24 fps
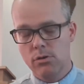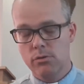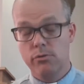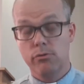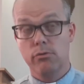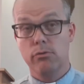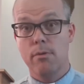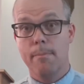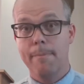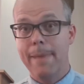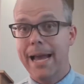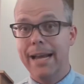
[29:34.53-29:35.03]

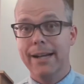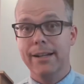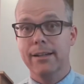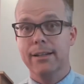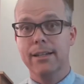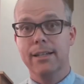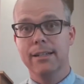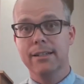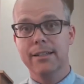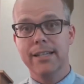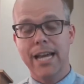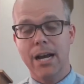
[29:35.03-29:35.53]
dramatic
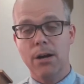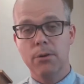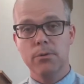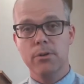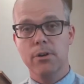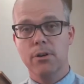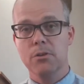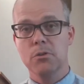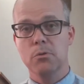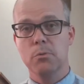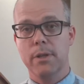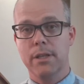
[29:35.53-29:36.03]

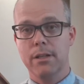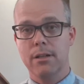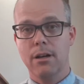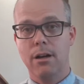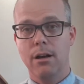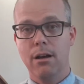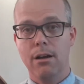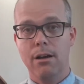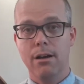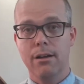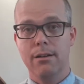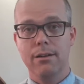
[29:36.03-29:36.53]
encounters with
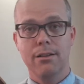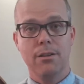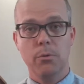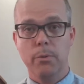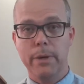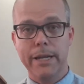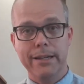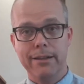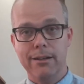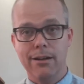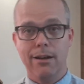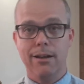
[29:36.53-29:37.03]
God and the
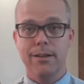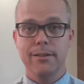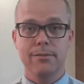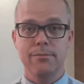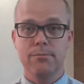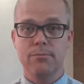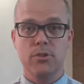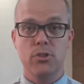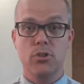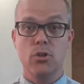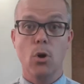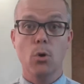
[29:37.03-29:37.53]
way God
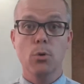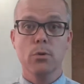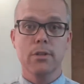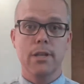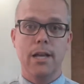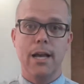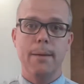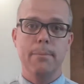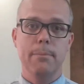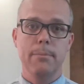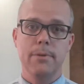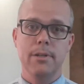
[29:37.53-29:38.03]
shows
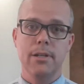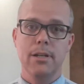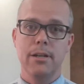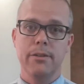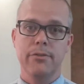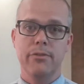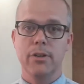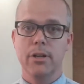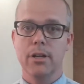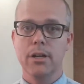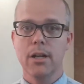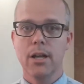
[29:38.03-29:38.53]
up to
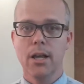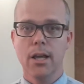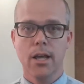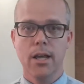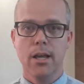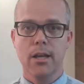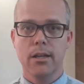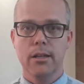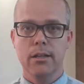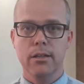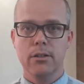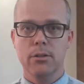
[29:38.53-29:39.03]
different
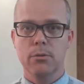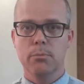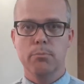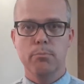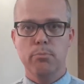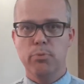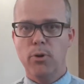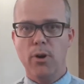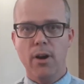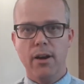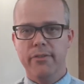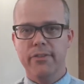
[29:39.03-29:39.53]
you know,
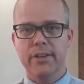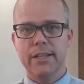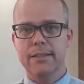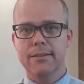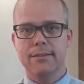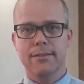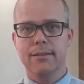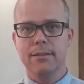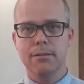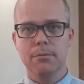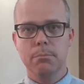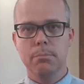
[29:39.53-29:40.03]

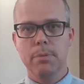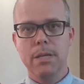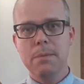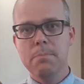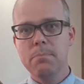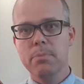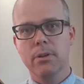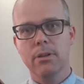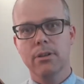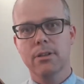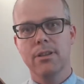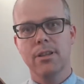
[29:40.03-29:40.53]
prophets and
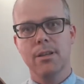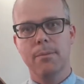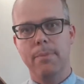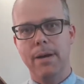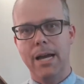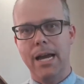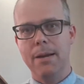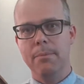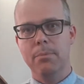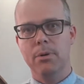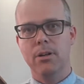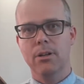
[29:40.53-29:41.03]
people in the
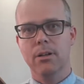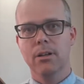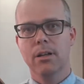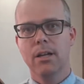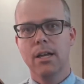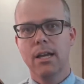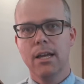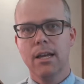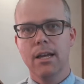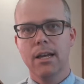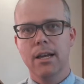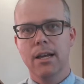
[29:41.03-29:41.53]
Bible,
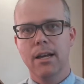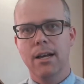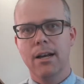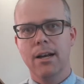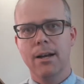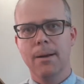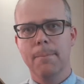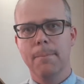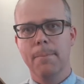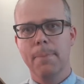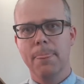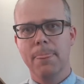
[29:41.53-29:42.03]

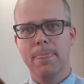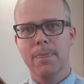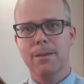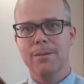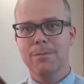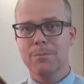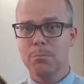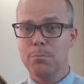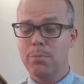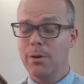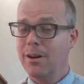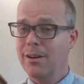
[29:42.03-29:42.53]
um,
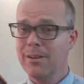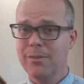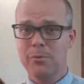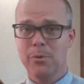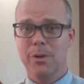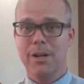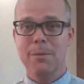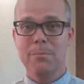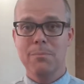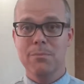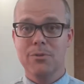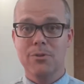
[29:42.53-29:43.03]
part of what
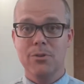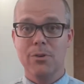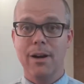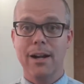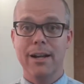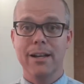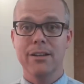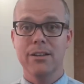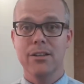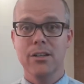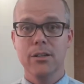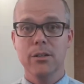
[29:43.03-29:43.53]
I'm trying
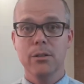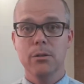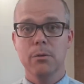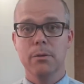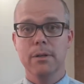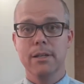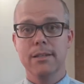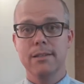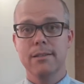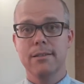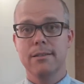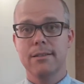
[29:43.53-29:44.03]
to do
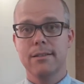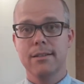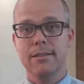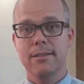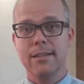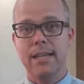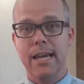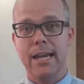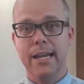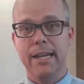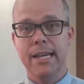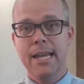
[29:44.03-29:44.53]
is to
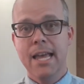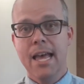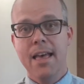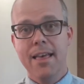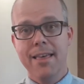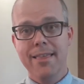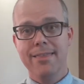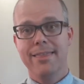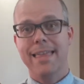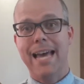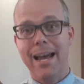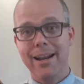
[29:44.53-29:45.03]
say
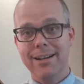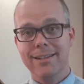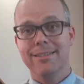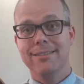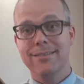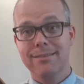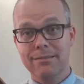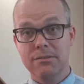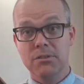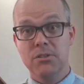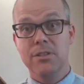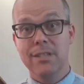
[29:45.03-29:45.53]
that
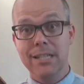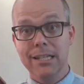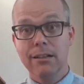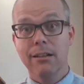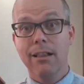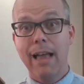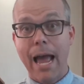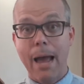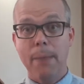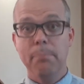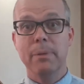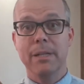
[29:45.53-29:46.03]
still
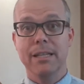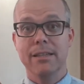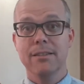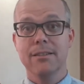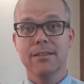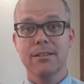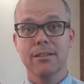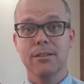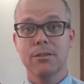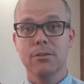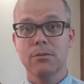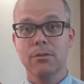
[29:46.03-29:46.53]
happens,
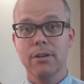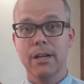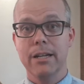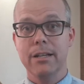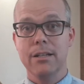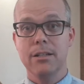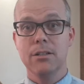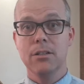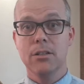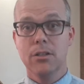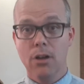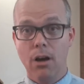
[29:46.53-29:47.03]

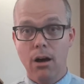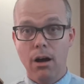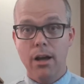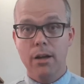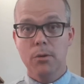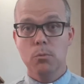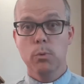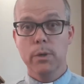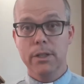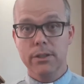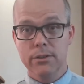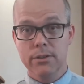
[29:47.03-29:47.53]
right?
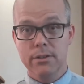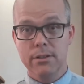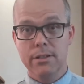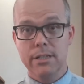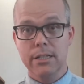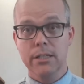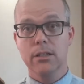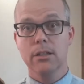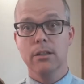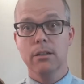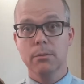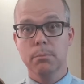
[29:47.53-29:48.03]
God will
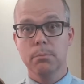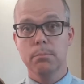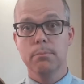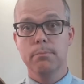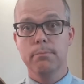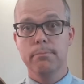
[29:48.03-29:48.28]
still